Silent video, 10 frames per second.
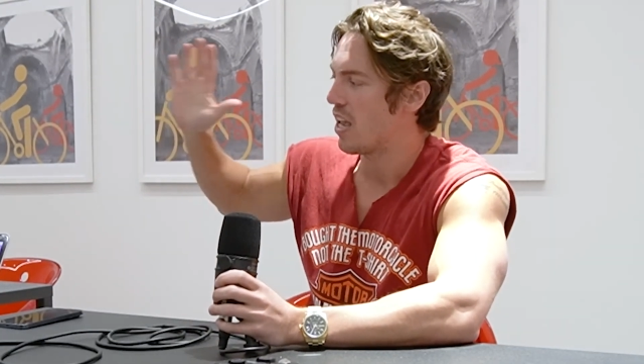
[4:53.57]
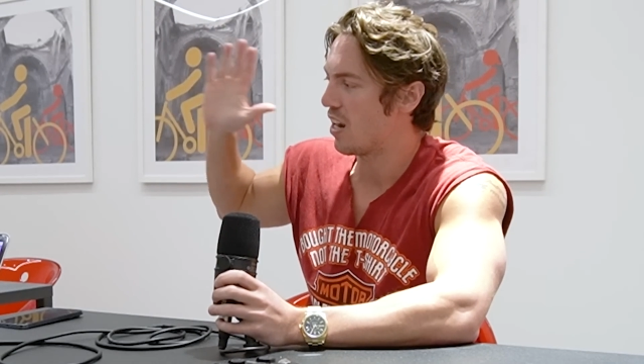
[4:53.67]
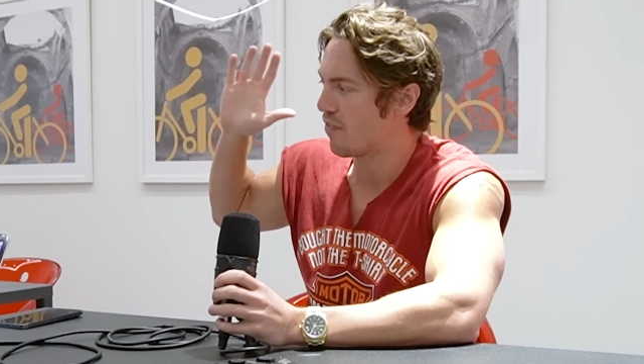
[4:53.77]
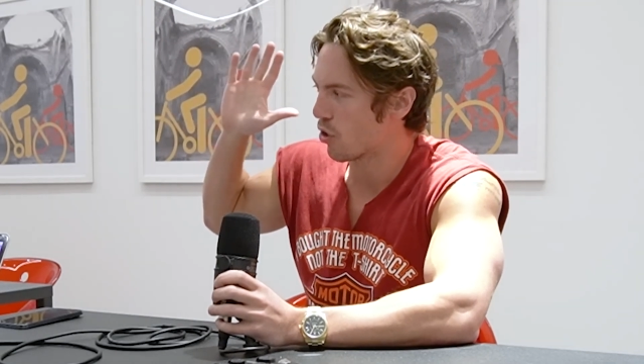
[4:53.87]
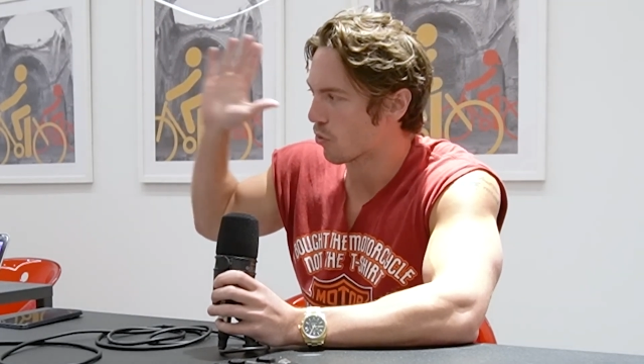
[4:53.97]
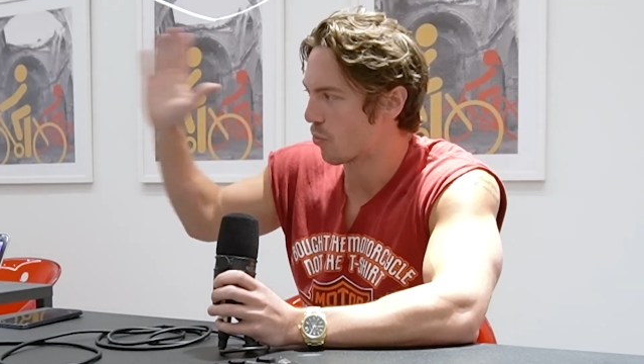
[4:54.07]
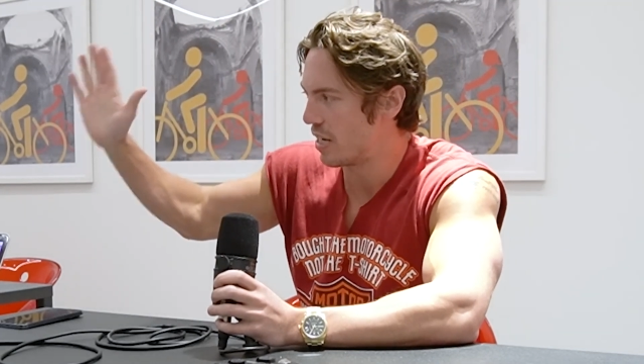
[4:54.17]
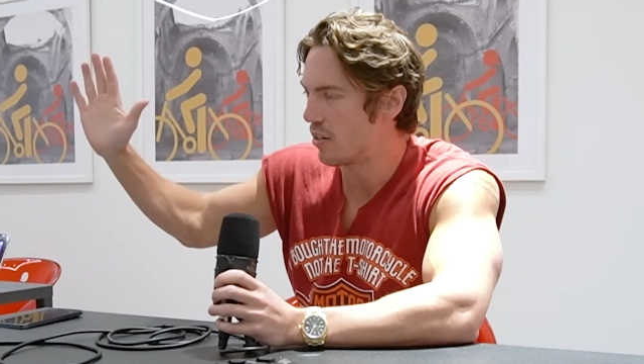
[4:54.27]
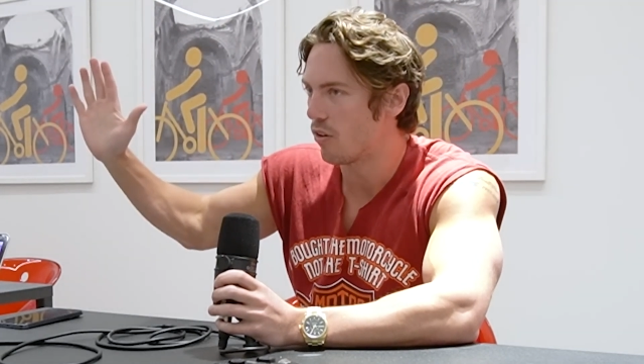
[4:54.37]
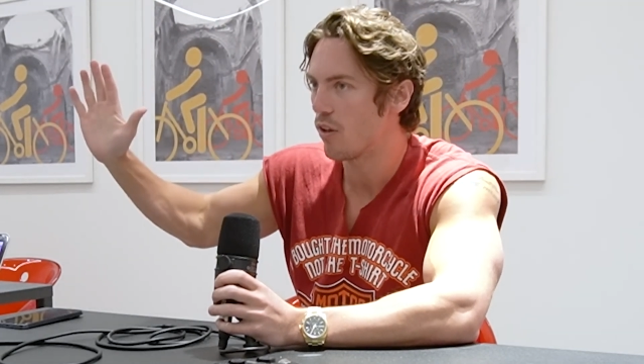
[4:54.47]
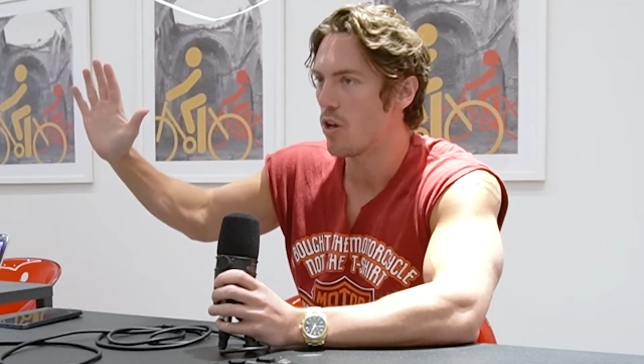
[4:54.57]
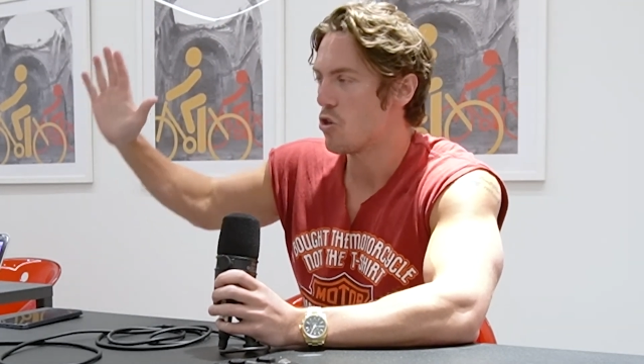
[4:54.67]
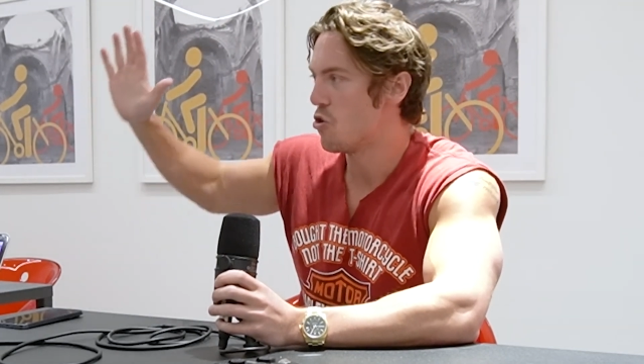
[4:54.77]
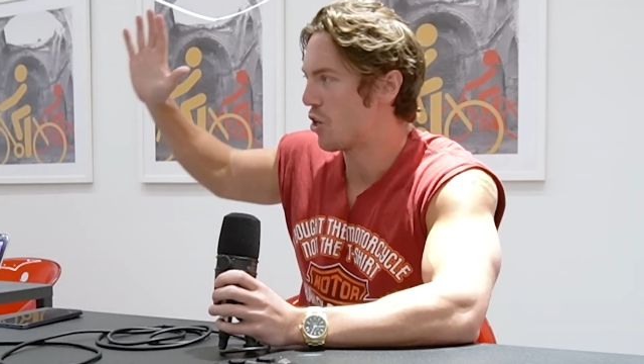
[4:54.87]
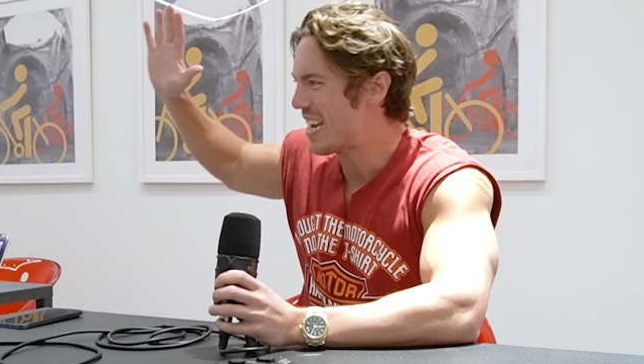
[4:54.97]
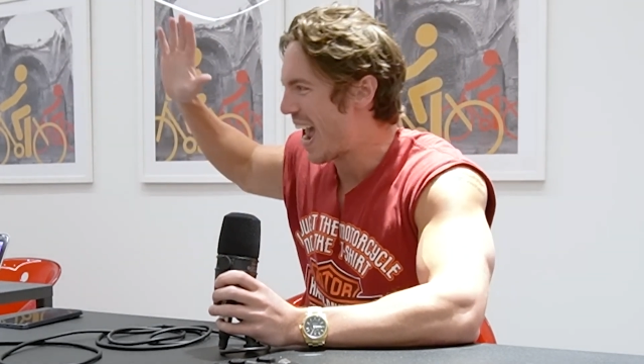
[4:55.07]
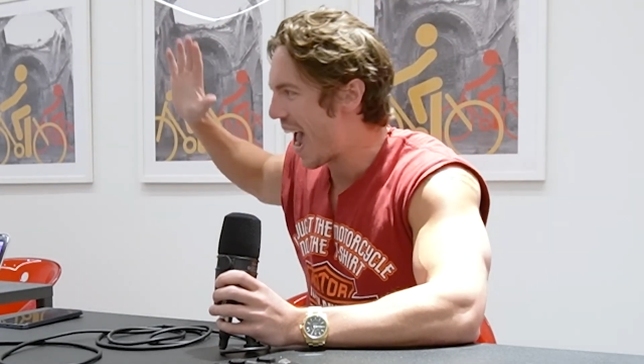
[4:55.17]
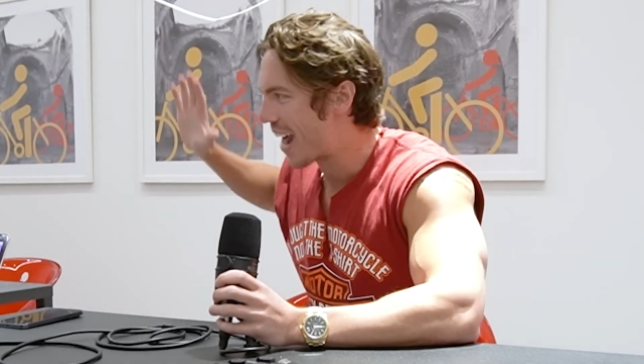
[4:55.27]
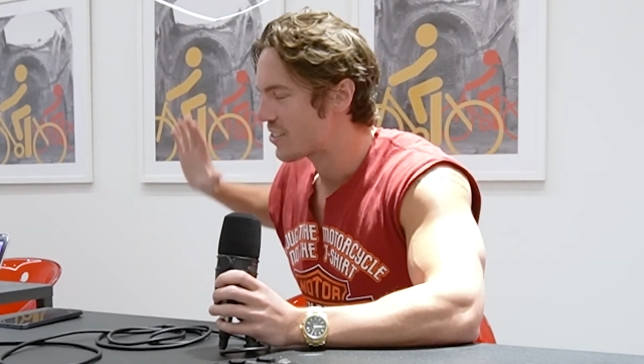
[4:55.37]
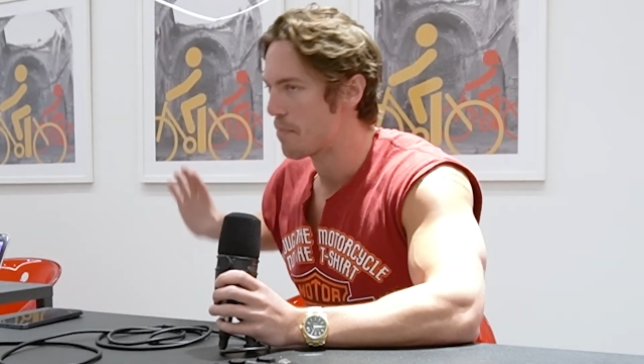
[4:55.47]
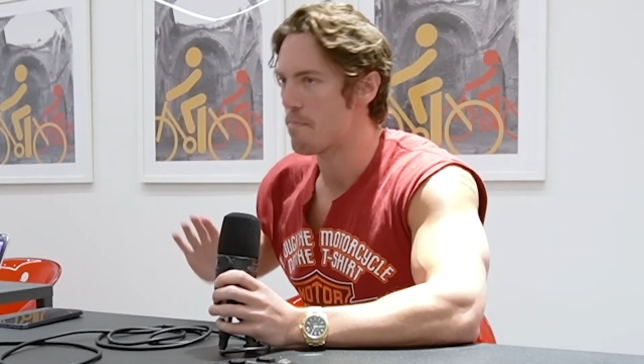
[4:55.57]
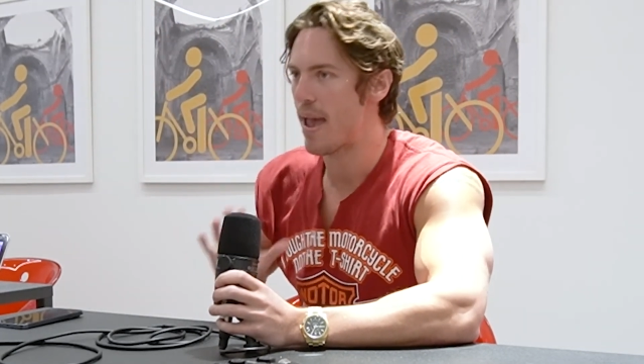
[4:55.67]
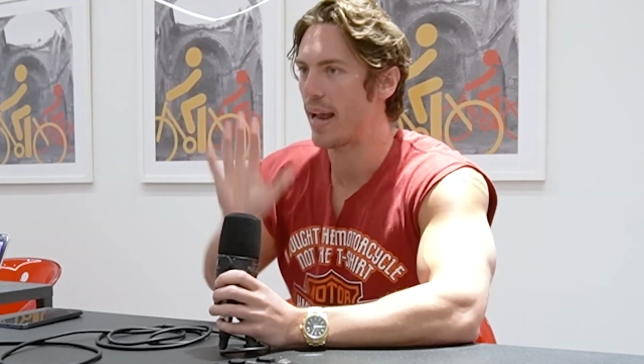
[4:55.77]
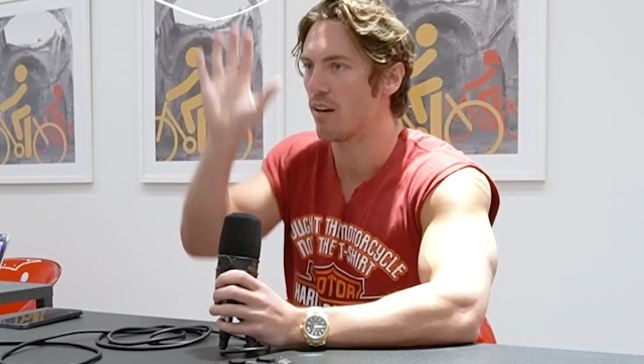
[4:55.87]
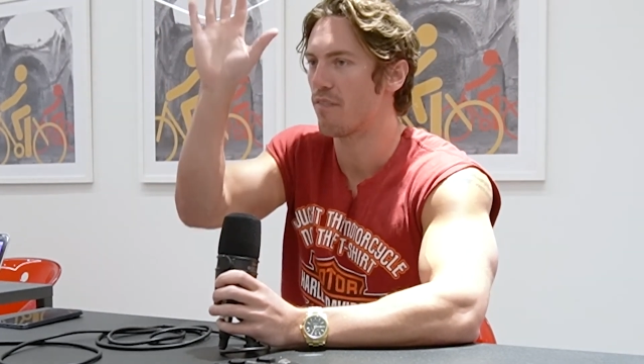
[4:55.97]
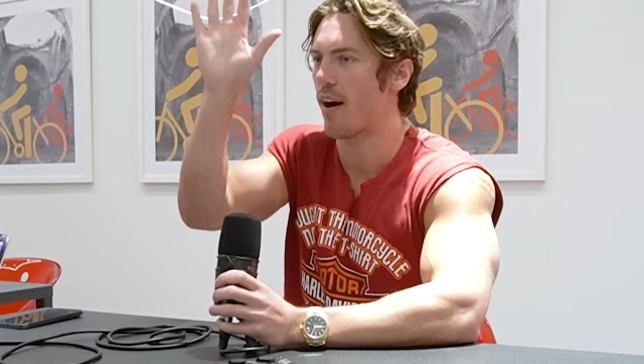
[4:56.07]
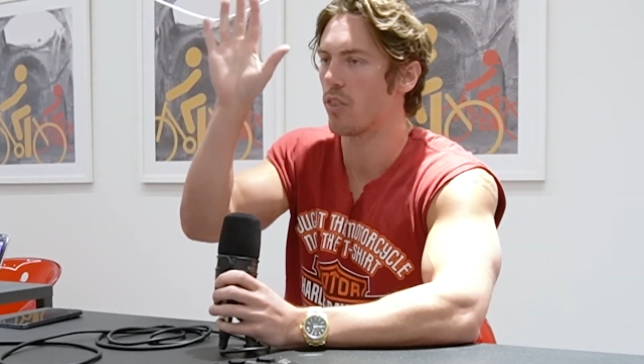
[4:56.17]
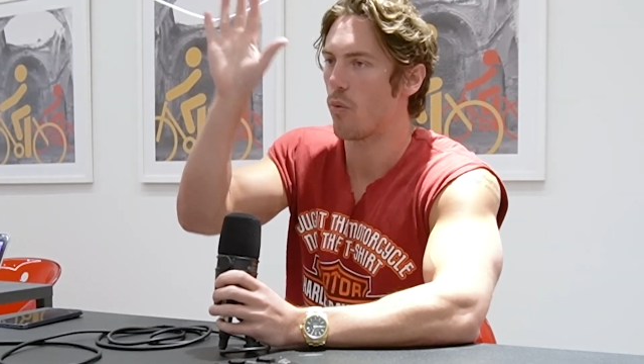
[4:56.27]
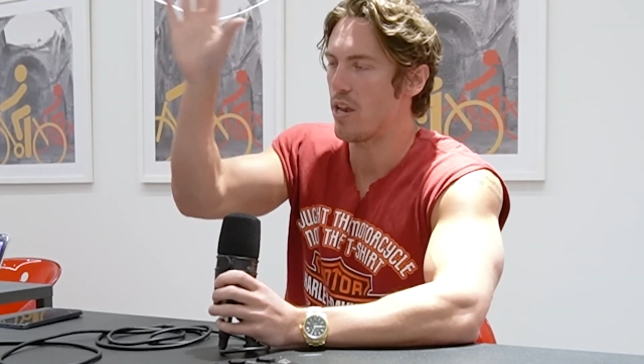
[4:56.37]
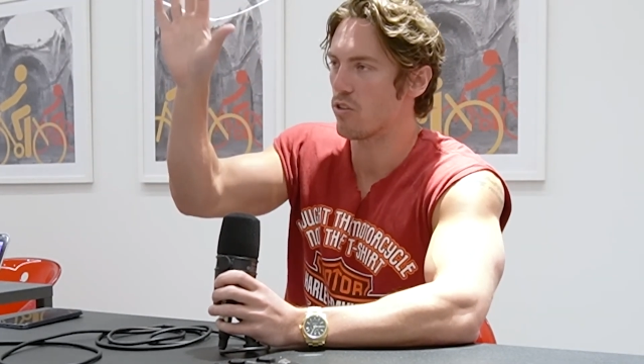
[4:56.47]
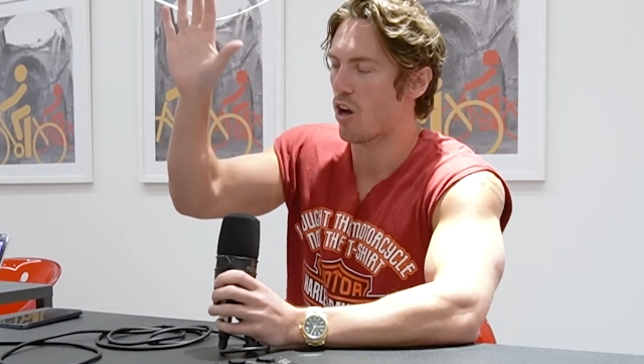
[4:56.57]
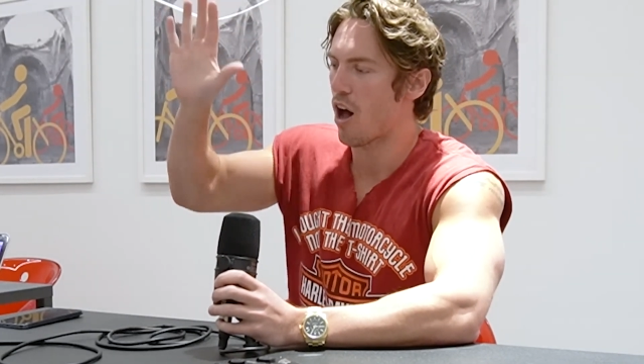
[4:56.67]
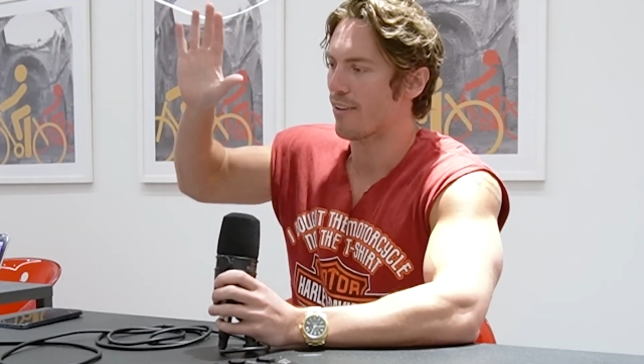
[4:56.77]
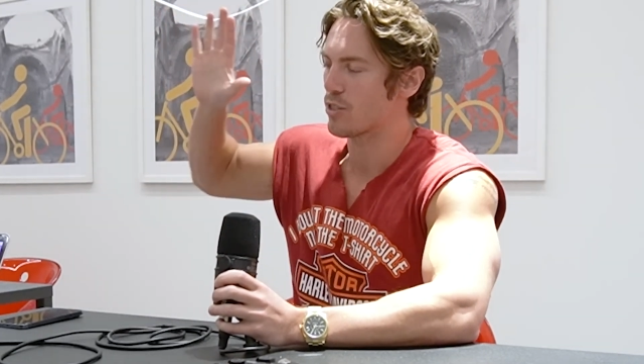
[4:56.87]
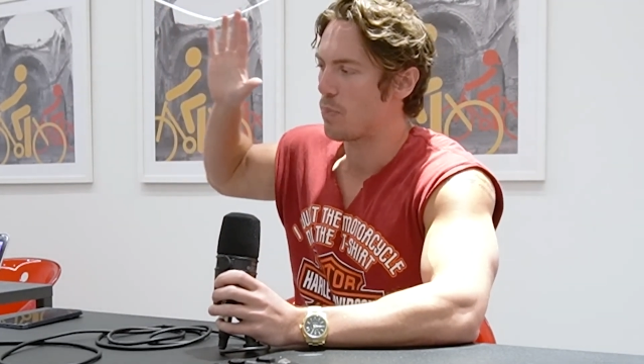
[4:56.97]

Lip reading: and if you're real, you can actually magnify the way you talk,